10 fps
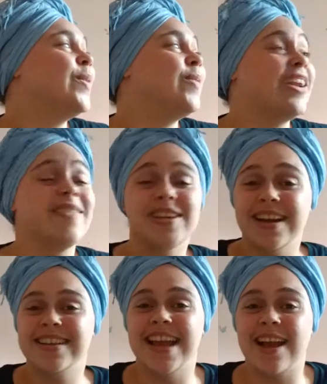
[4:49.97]
Whenever
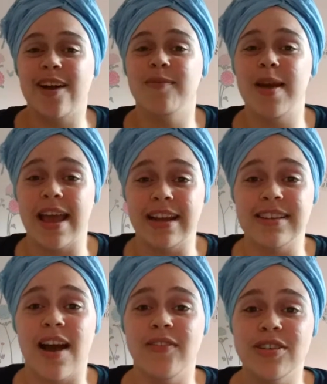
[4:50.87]
I take off my head
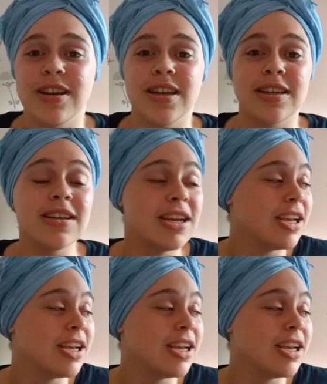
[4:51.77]
covering